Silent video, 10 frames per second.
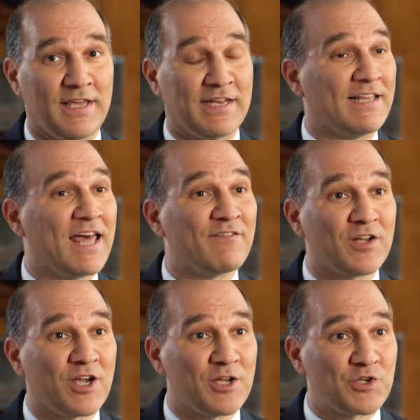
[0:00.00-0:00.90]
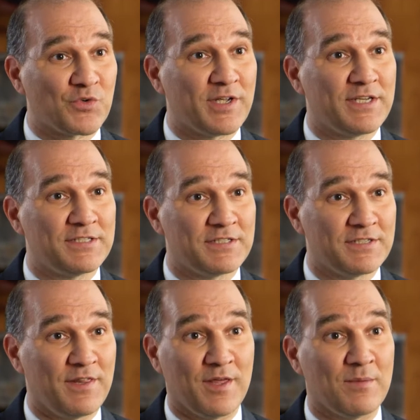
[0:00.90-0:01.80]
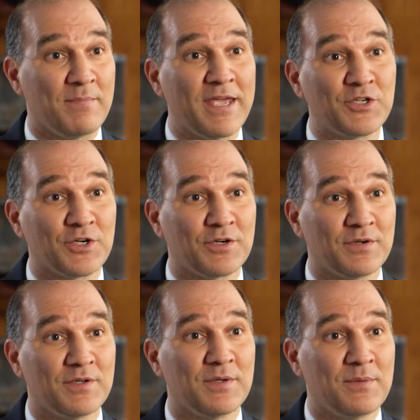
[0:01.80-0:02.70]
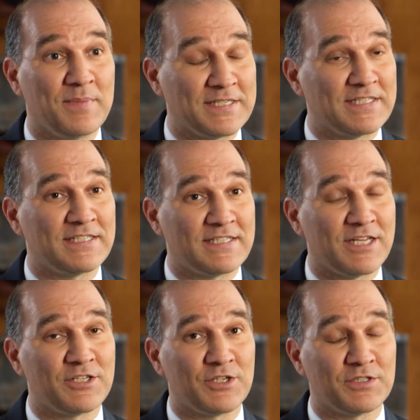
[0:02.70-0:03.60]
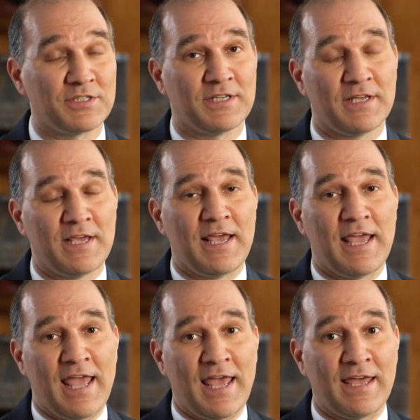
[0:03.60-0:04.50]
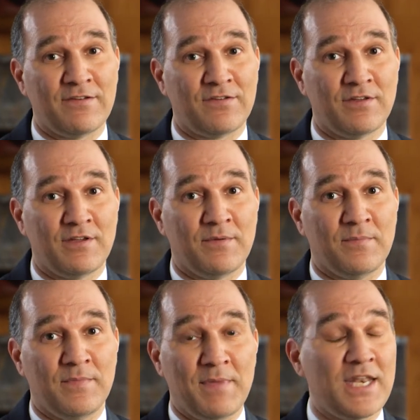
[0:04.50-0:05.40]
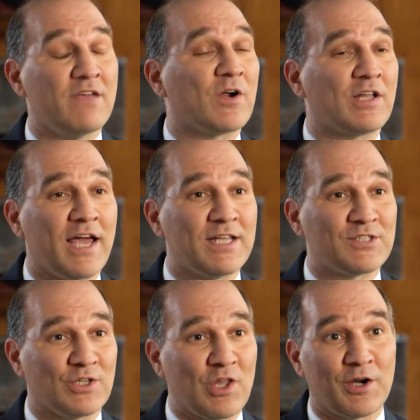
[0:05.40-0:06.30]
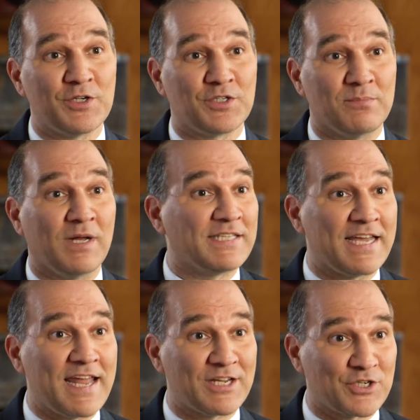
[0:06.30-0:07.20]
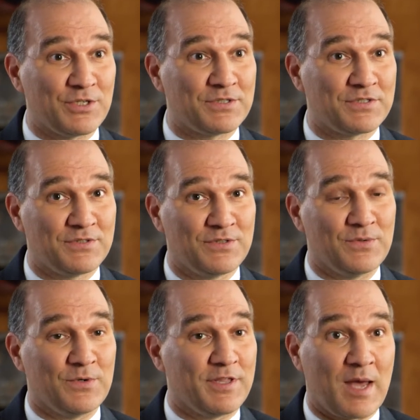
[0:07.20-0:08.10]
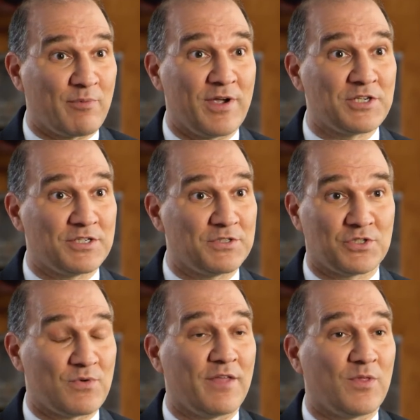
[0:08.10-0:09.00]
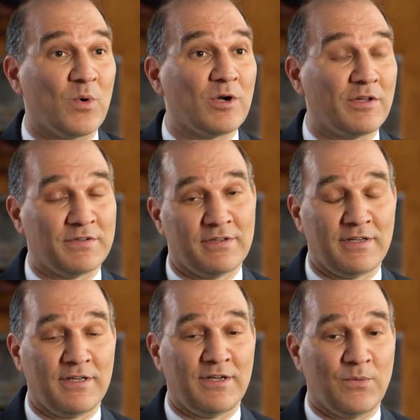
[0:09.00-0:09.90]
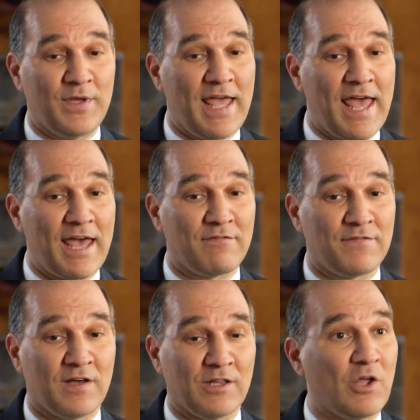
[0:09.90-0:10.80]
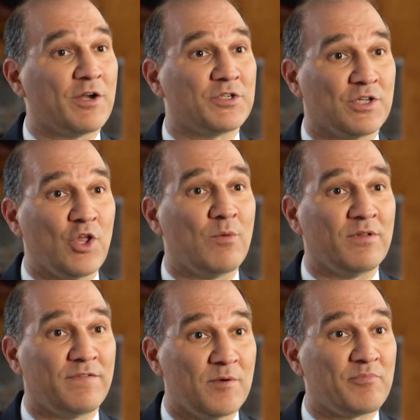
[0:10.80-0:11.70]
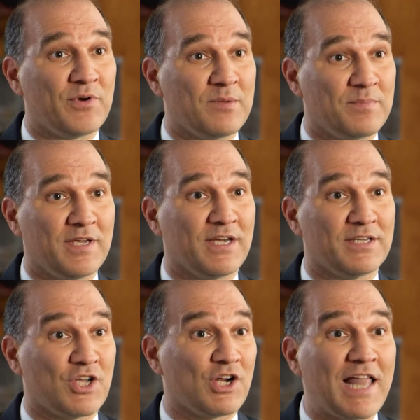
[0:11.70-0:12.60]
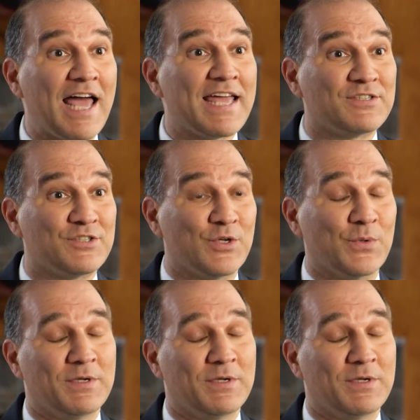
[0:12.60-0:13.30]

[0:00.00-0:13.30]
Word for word: in 11 countries, the major business centers, and many of our clients are large multinationals with operations throughout the world. We have a large global footprint because our clients do.